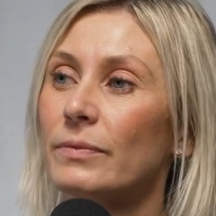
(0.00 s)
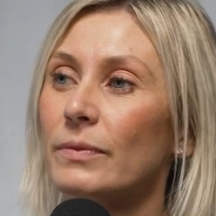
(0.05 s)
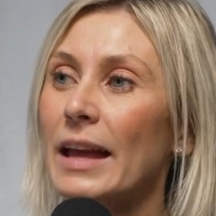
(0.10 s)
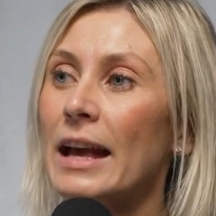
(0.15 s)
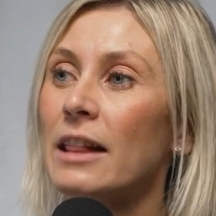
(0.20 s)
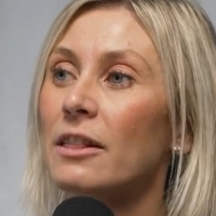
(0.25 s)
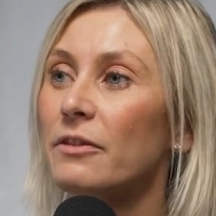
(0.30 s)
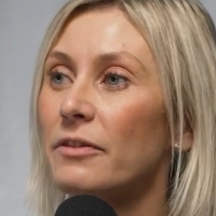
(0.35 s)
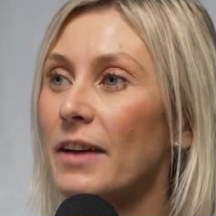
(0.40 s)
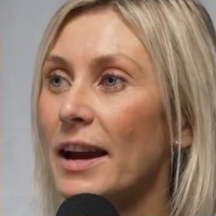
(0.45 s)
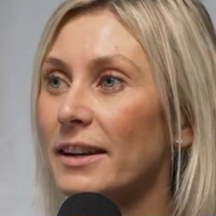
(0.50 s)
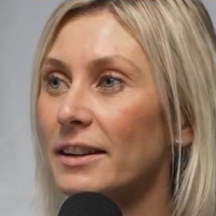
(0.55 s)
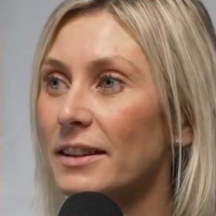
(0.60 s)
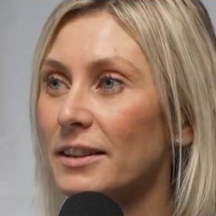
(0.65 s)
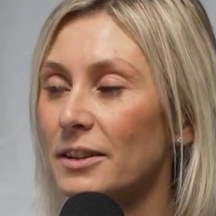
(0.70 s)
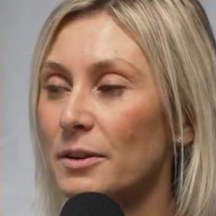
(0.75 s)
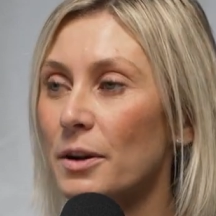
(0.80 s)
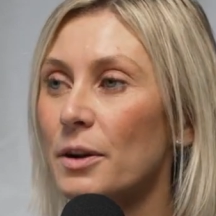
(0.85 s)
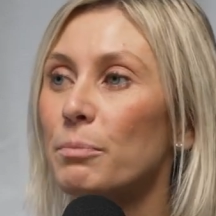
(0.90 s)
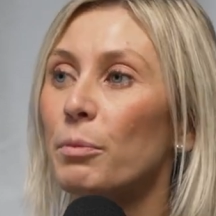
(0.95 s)

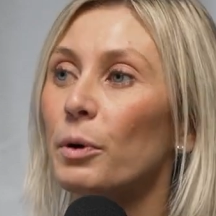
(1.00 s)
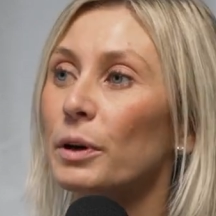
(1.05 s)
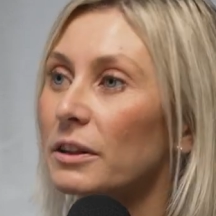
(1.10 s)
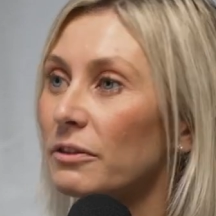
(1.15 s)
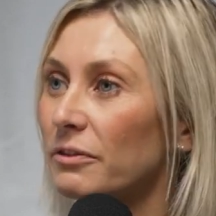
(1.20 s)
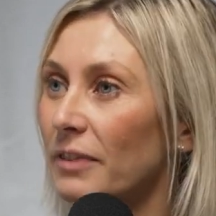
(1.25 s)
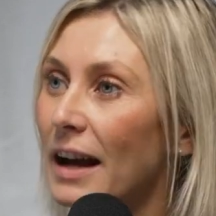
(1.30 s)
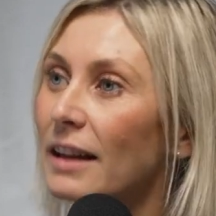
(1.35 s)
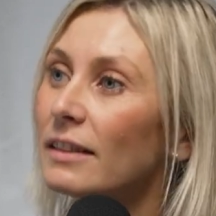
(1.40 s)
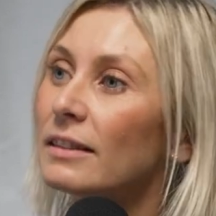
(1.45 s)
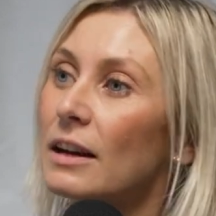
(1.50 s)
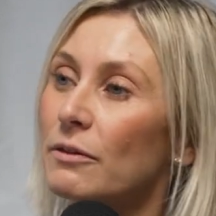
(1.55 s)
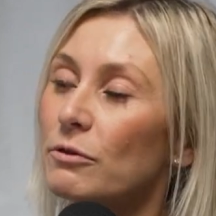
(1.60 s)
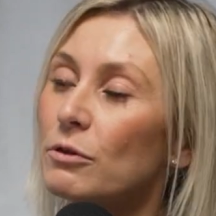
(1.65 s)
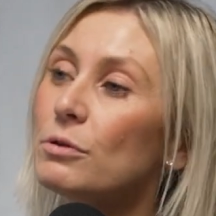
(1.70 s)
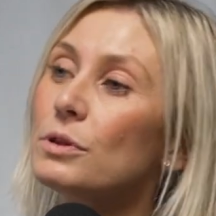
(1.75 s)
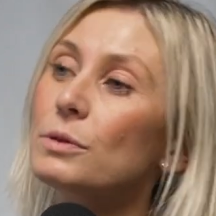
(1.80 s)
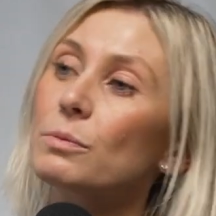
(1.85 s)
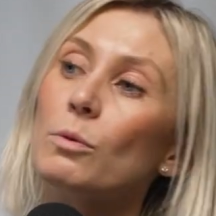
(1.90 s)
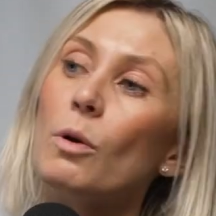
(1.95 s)
elevated body fat
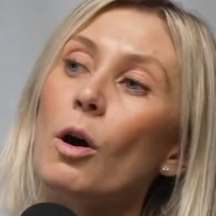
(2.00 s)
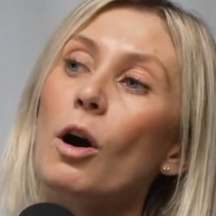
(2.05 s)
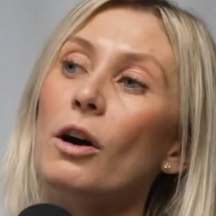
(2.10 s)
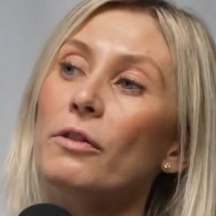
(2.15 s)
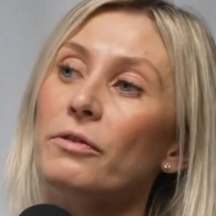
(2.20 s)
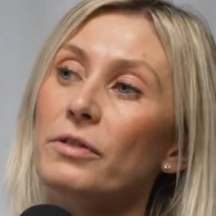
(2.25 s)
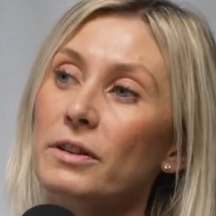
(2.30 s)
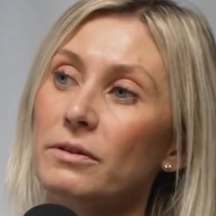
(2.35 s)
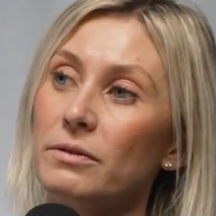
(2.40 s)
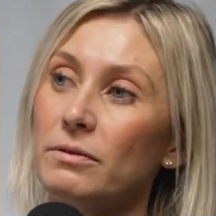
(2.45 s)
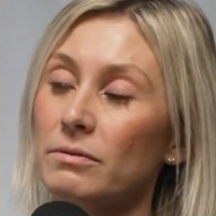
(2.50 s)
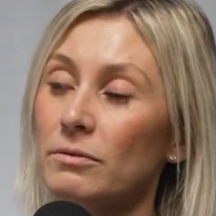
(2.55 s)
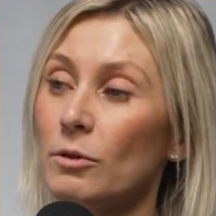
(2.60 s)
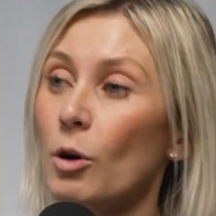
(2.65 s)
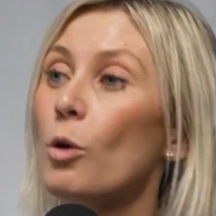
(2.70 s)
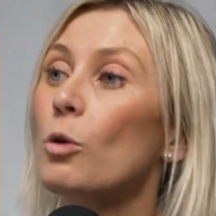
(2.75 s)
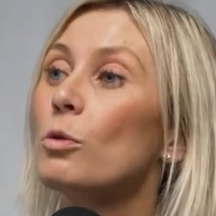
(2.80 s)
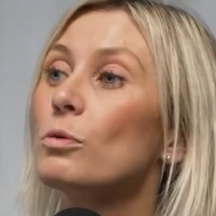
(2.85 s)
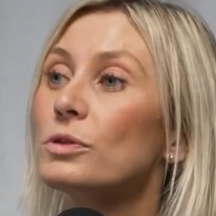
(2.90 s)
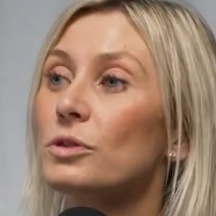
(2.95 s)
levels will often
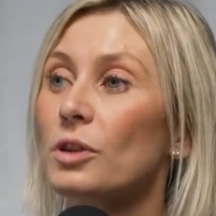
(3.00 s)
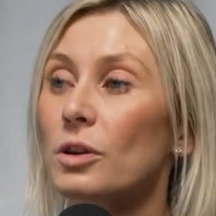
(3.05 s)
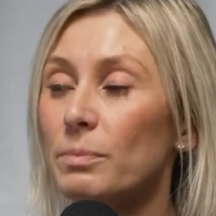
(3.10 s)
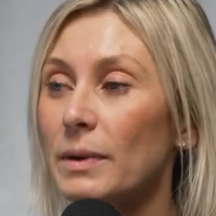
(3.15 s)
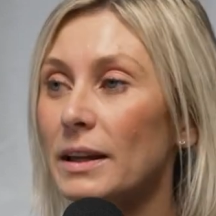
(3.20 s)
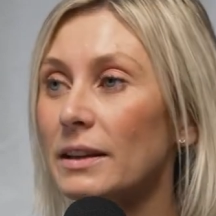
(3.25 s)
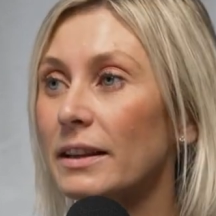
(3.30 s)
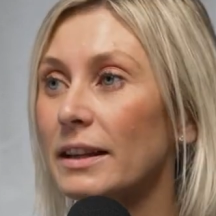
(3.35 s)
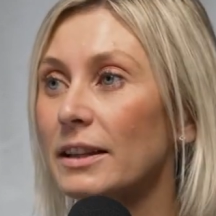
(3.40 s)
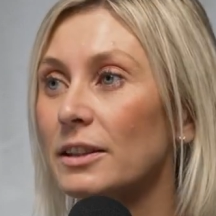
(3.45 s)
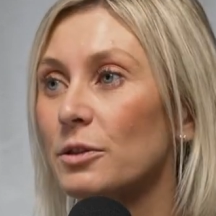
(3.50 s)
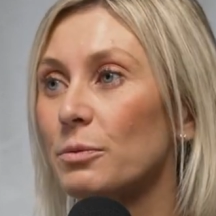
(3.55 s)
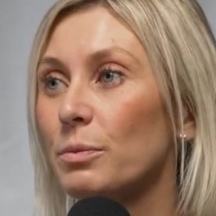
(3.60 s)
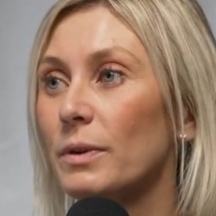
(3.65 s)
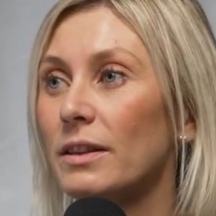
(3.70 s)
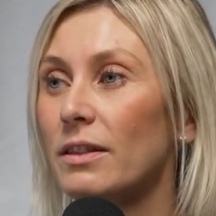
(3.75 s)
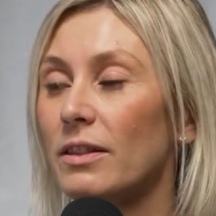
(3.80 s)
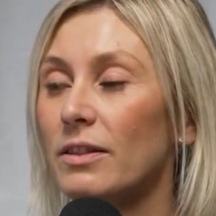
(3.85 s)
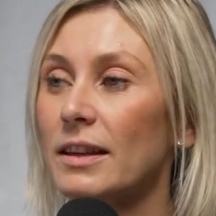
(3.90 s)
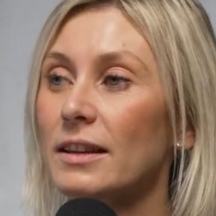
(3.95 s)
also be linked
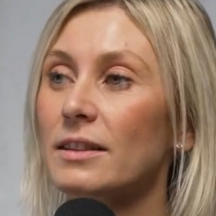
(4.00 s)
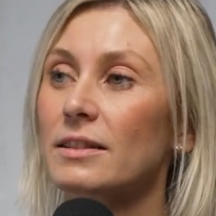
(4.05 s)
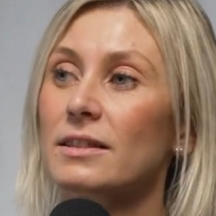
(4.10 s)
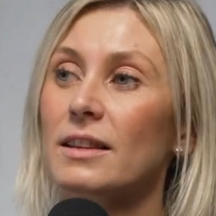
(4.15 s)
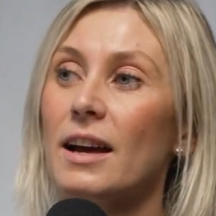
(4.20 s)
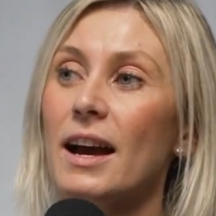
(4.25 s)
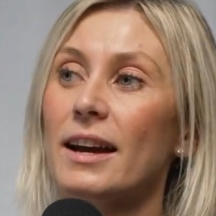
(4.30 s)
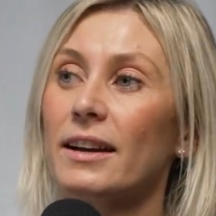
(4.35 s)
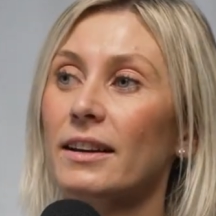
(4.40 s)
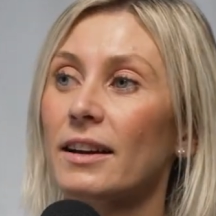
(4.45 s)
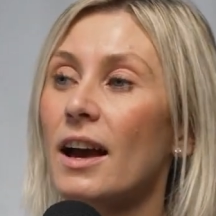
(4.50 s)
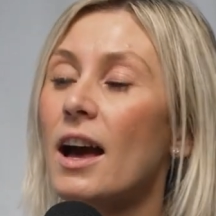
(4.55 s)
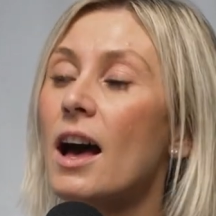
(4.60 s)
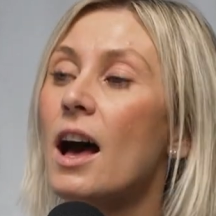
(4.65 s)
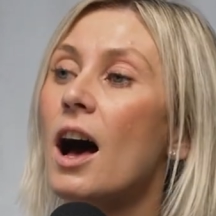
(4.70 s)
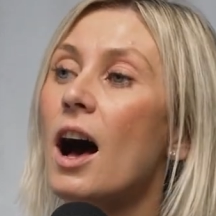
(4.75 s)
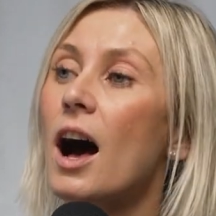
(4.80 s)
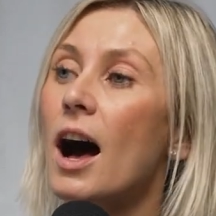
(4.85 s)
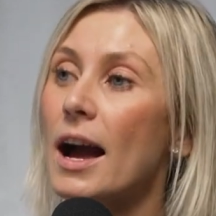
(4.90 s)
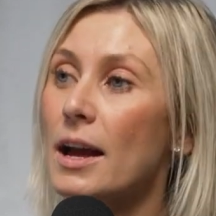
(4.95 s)
with things like
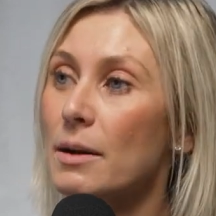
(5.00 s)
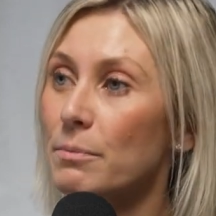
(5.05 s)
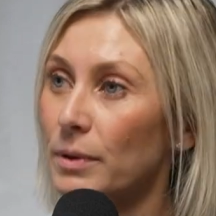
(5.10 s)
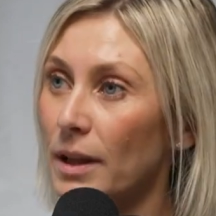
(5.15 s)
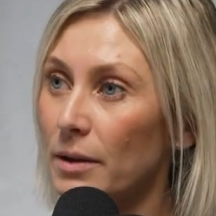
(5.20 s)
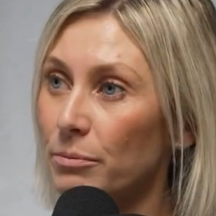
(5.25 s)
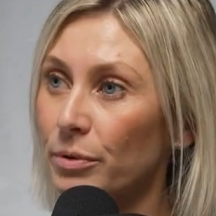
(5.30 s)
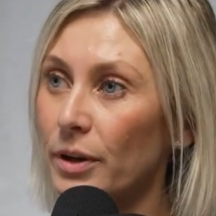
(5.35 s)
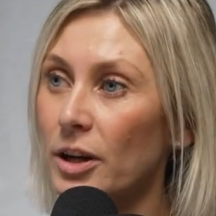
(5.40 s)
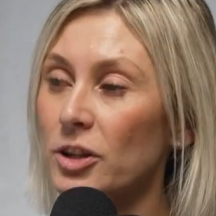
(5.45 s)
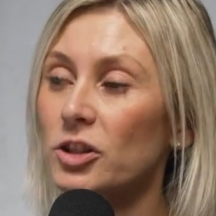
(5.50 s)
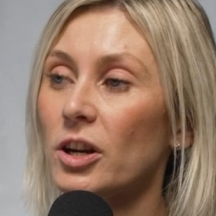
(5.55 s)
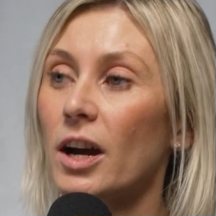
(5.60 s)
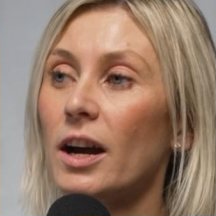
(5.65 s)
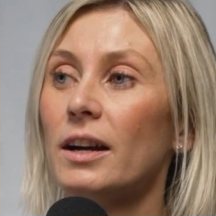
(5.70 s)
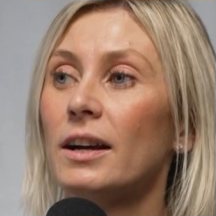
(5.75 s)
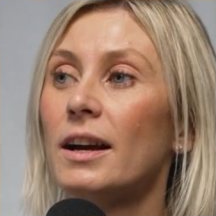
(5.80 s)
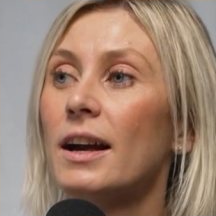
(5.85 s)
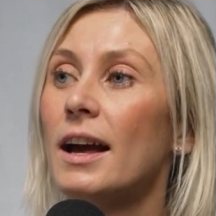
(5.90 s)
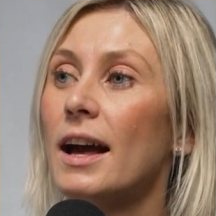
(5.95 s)
higher blood pressure,